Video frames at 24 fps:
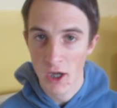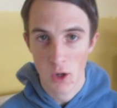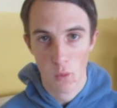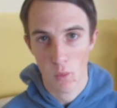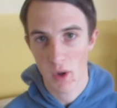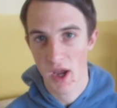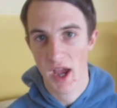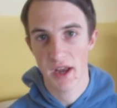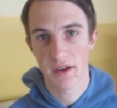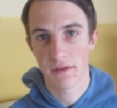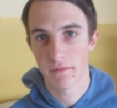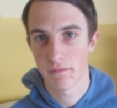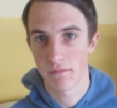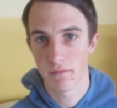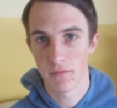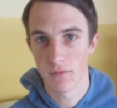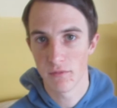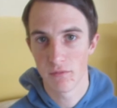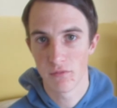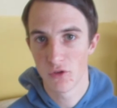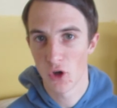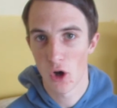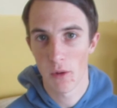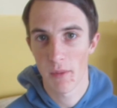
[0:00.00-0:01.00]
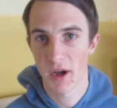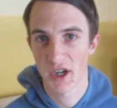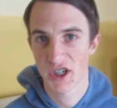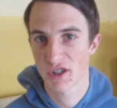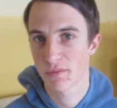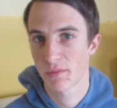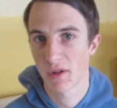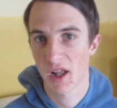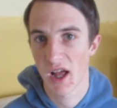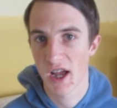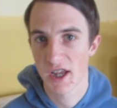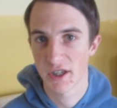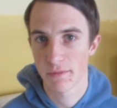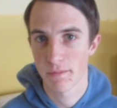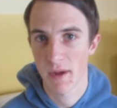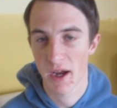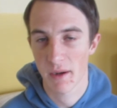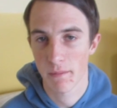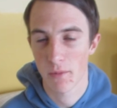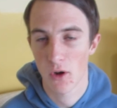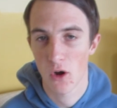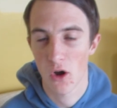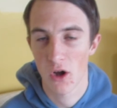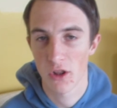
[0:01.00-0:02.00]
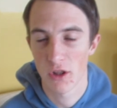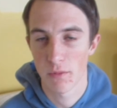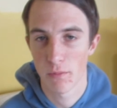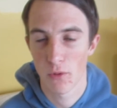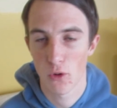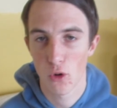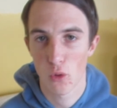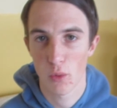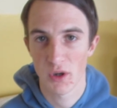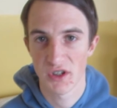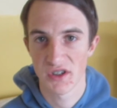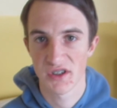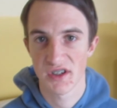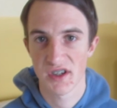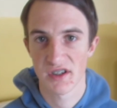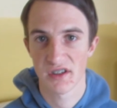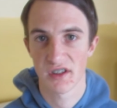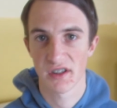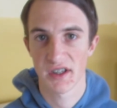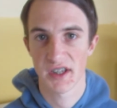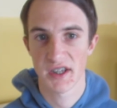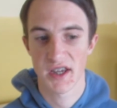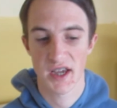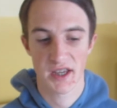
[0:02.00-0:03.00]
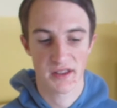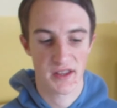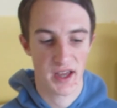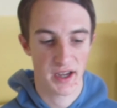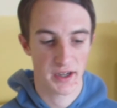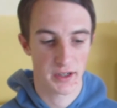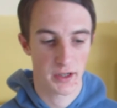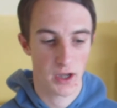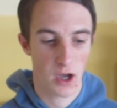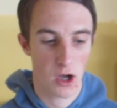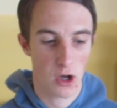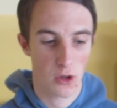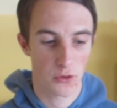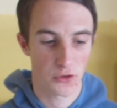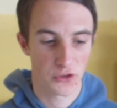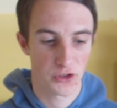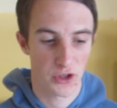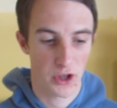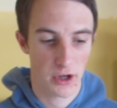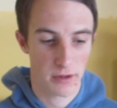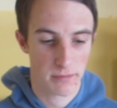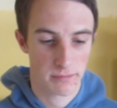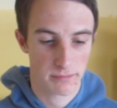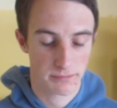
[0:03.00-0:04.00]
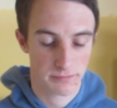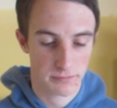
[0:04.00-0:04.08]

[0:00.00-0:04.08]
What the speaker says: We had not much players back behind the ball when Sisley kicked that goal, so